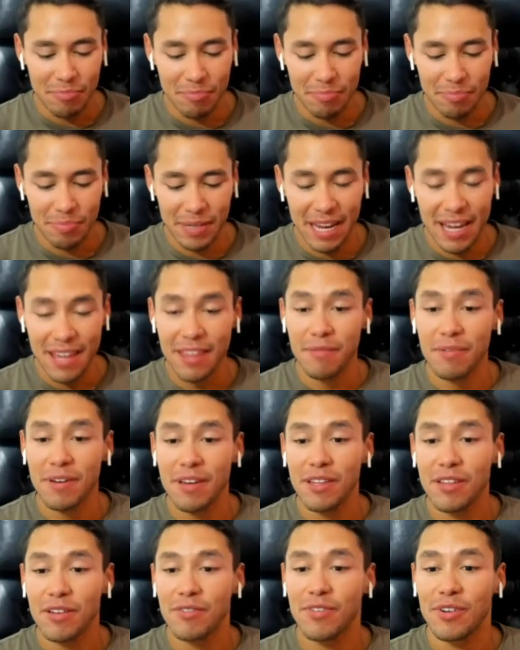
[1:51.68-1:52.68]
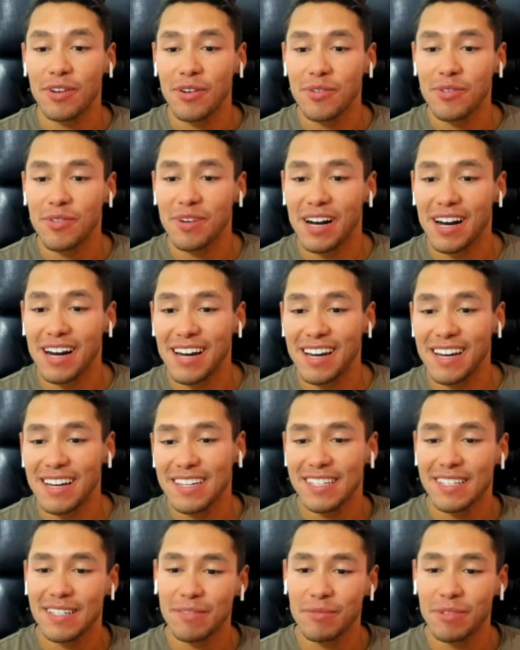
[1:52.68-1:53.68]
played a video for you
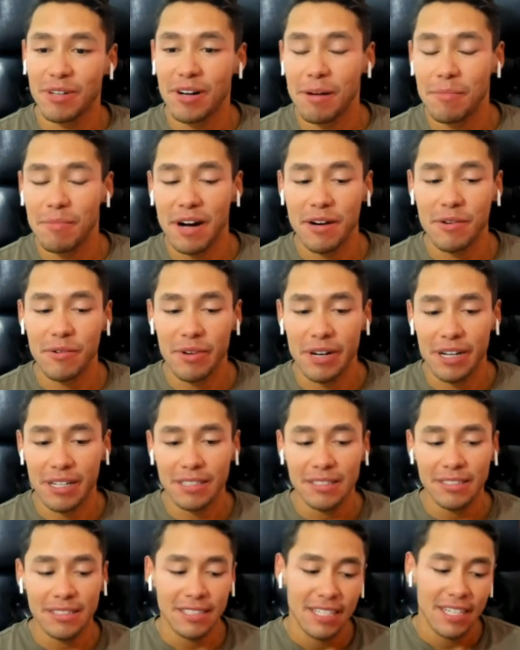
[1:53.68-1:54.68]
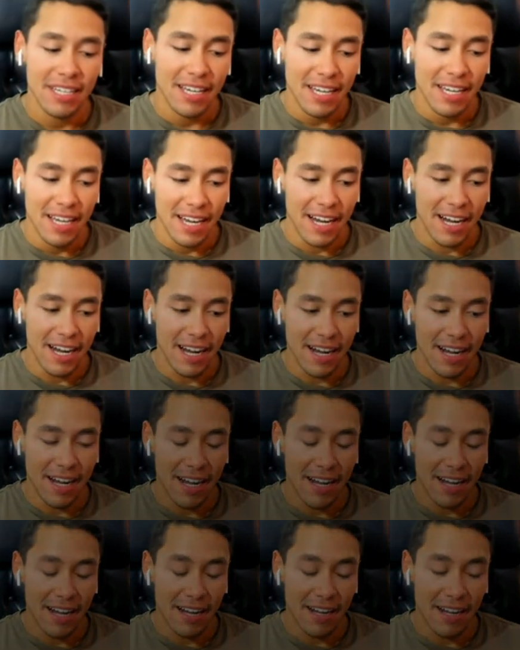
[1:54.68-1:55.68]
guys. Well, I'm Manuel.
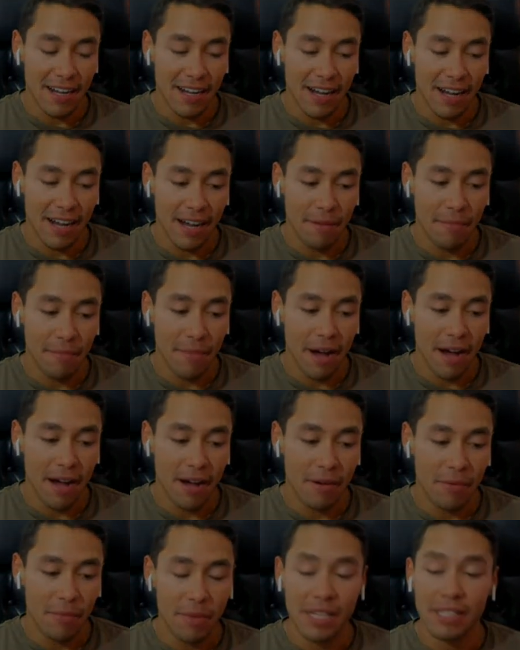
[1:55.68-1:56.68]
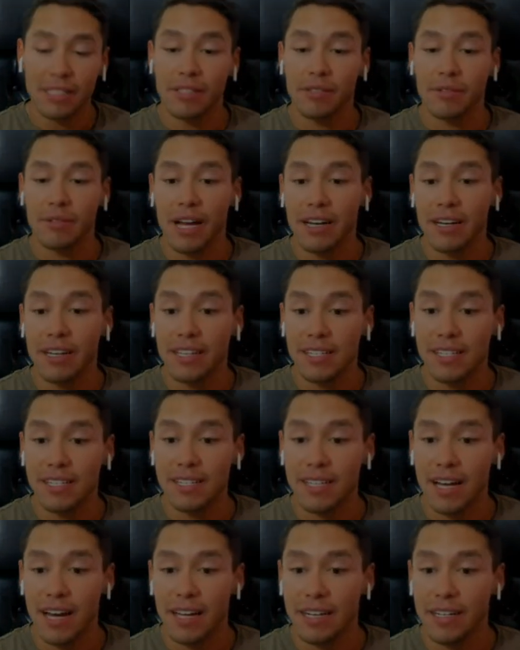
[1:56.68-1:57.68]
I'm an augmented reality
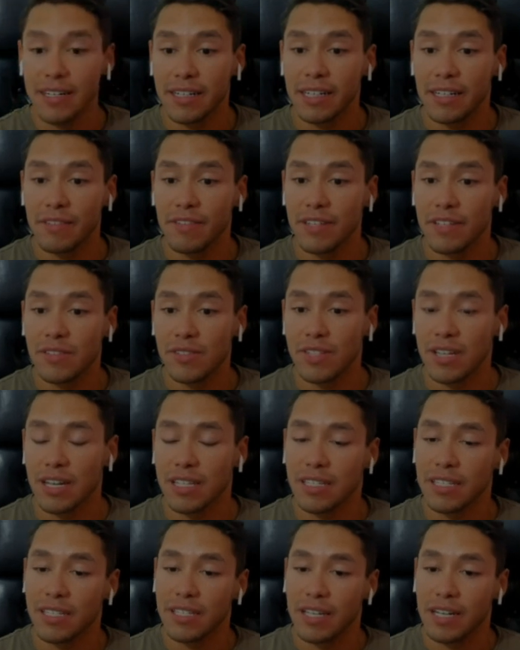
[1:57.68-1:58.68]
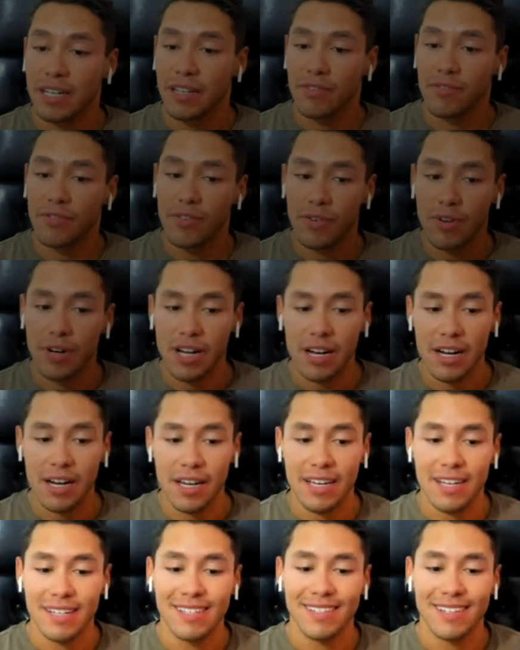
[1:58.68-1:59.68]
designer. I live in Los Angeles, California.
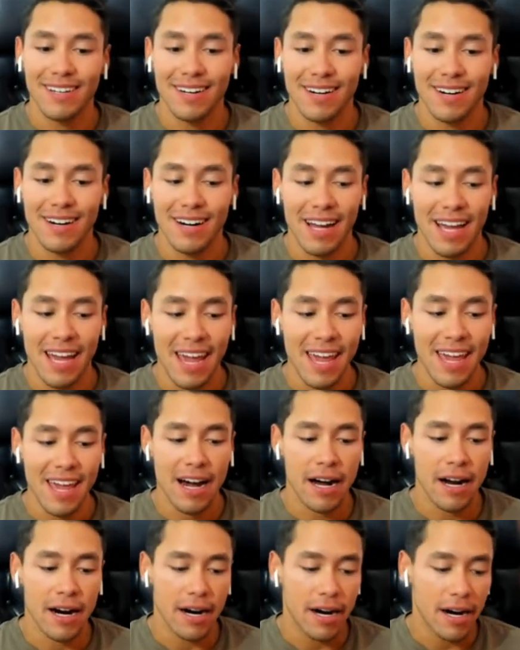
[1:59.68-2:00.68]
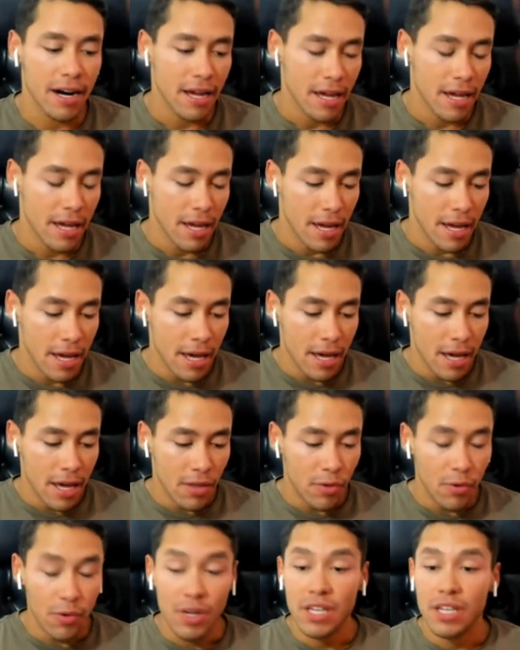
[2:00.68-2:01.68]
I started AR
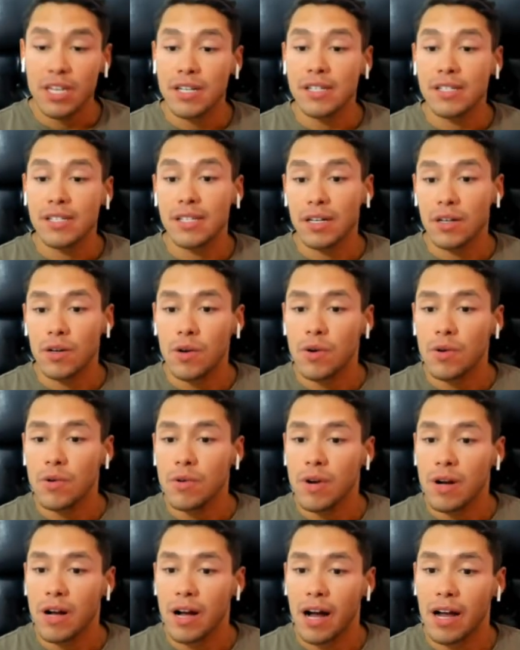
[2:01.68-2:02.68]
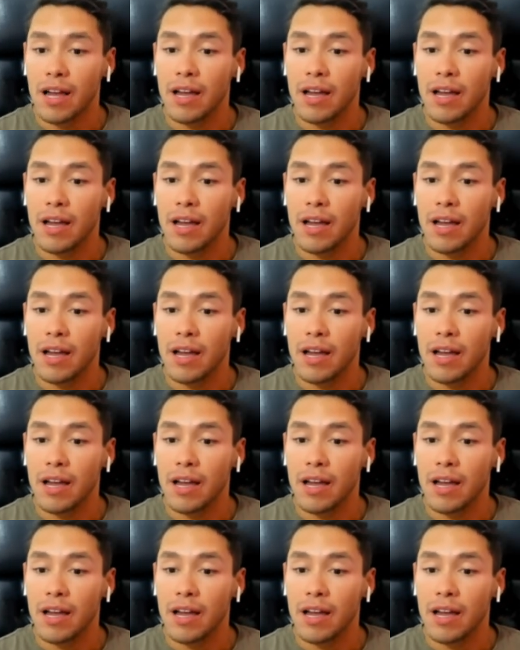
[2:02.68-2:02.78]
3 years ago. I